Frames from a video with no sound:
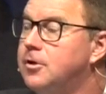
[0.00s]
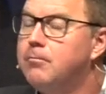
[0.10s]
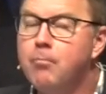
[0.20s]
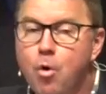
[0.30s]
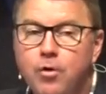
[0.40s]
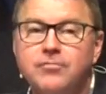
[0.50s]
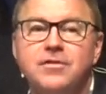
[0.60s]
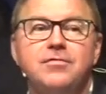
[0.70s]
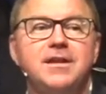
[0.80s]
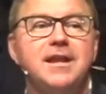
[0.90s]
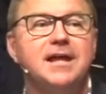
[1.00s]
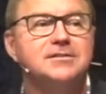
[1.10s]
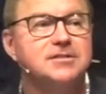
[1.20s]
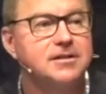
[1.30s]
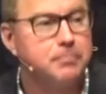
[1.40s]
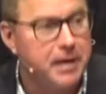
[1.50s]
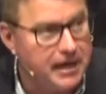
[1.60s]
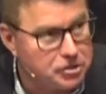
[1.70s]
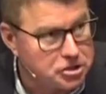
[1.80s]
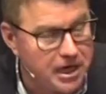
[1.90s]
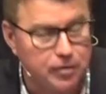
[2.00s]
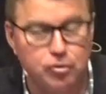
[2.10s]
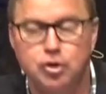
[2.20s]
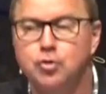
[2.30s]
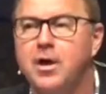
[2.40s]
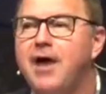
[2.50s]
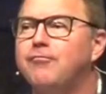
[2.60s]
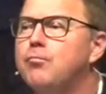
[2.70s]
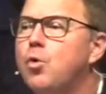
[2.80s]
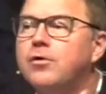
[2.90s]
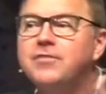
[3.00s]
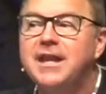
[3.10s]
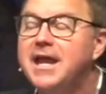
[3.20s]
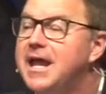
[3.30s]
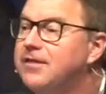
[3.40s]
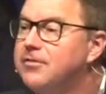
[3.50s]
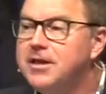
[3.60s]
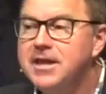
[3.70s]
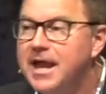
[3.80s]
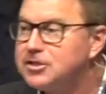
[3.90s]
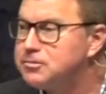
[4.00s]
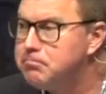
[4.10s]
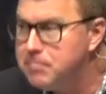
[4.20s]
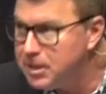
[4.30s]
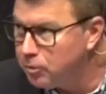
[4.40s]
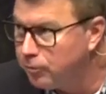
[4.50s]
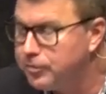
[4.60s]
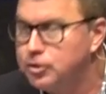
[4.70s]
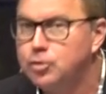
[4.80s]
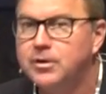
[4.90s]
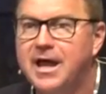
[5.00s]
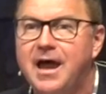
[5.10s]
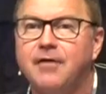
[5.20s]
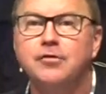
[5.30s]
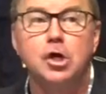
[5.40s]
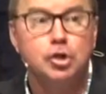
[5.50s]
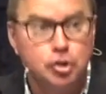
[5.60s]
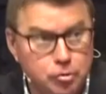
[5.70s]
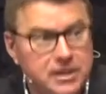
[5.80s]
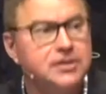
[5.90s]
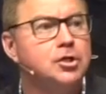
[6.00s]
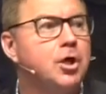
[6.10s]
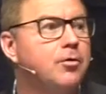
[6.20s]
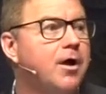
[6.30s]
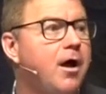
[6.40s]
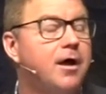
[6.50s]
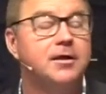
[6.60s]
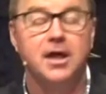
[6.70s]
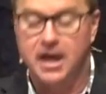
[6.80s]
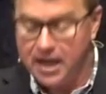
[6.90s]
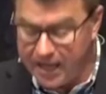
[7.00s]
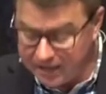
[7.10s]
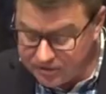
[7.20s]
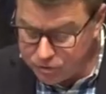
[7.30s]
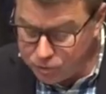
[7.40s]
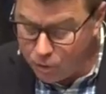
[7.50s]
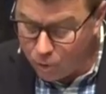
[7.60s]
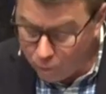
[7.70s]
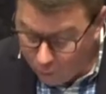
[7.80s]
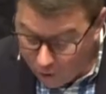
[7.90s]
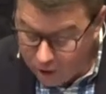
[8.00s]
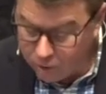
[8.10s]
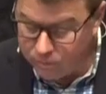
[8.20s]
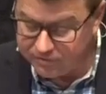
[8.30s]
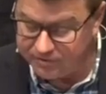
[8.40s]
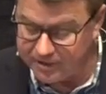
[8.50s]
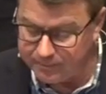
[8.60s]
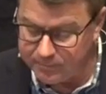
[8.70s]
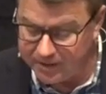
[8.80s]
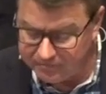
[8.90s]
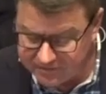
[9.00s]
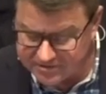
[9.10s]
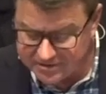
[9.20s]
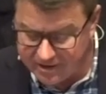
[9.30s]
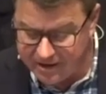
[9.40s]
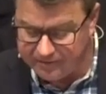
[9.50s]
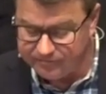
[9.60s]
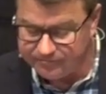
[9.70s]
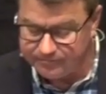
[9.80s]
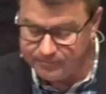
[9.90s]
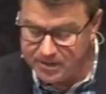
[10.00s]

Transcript: more than the next paycheck that you have, more than the next meal that you would have, you need to know God and to walk with Him in this life.